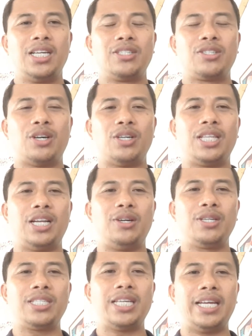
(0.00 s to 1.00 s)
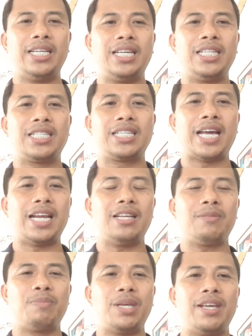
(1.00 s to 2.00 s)
so the law said it
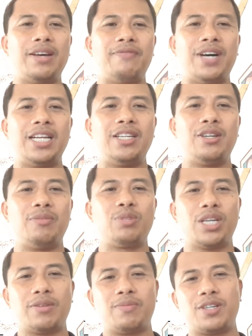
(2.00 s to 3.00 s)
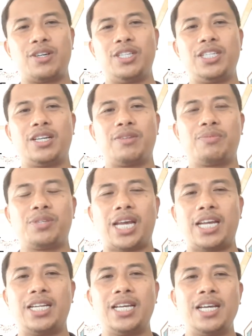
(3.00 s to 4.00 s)
cannot be a valid object of a contract of
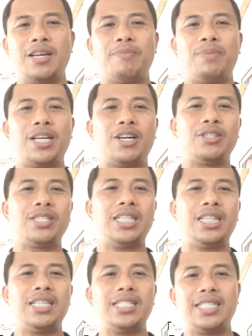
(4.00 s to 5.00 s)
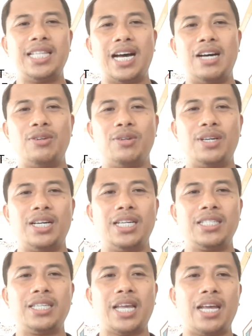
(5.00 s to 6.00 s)
sale because it is now
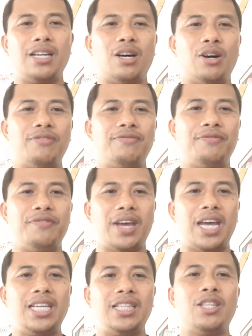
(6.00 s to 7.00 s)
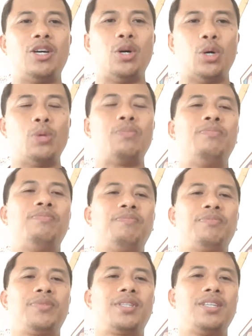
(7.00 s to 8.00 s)
a sale of vain hope.
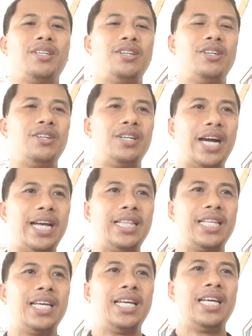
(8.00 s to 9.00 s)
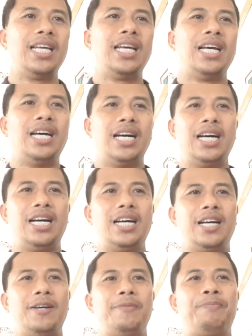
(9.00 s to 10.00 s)
All right?
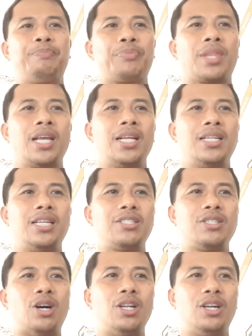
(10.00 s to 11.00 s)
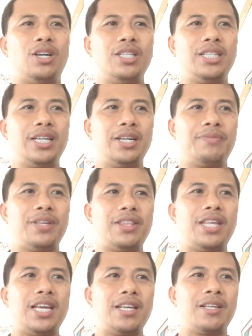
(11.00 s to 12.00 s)
The sole owner of the
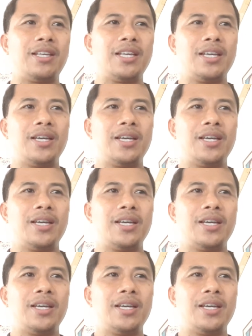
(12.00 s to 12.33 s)
thing